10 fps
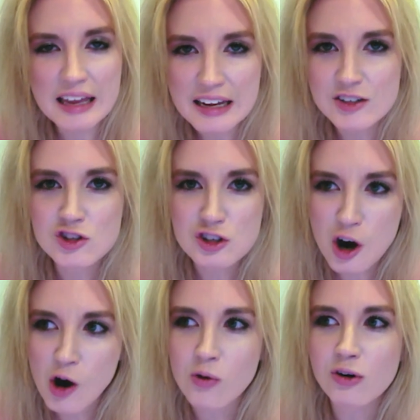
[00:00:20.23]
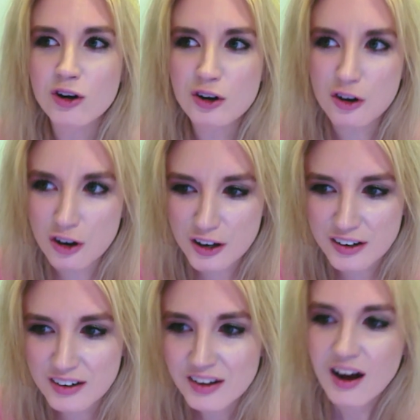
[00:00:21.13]
It's so good.
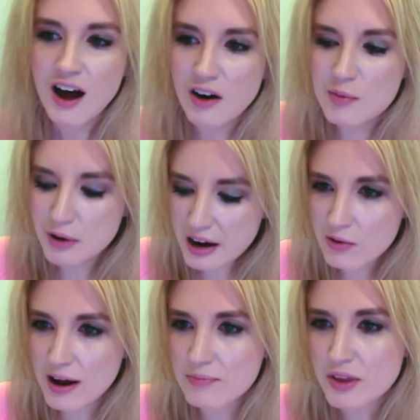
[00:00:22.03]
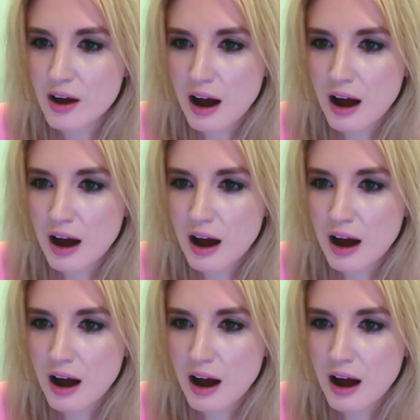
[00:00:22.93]
All right, but anyway,